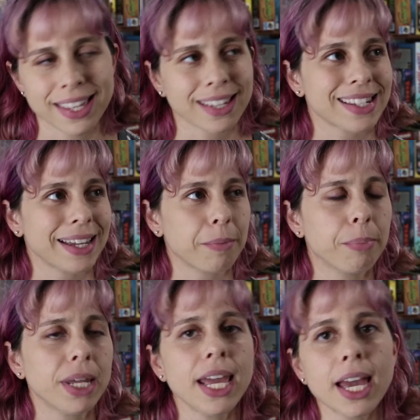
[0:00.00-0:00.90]
things like
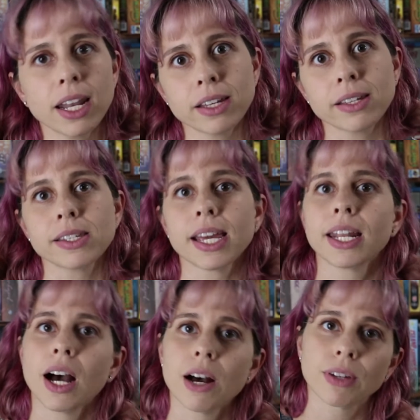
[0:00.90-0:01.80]
bananas
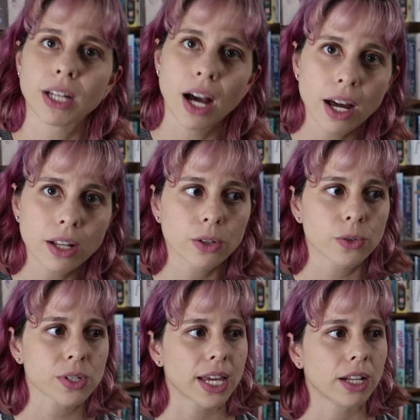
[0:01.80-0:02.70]
and
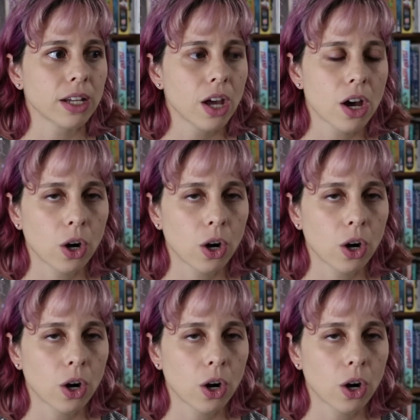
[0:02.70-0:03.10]
avocados and